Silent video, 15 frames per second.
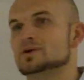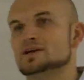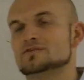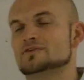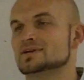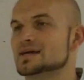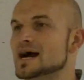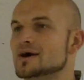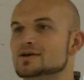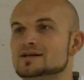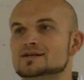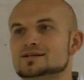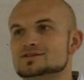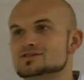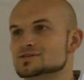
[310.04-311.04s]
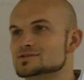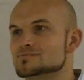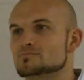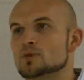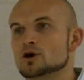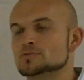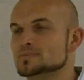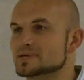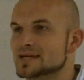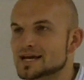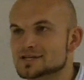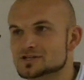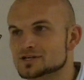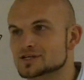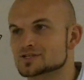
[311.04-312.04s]
but if you're counting, it's just
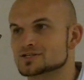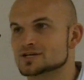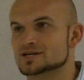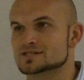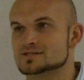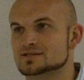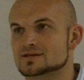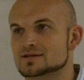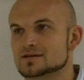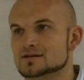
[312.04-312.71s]
multiplication is just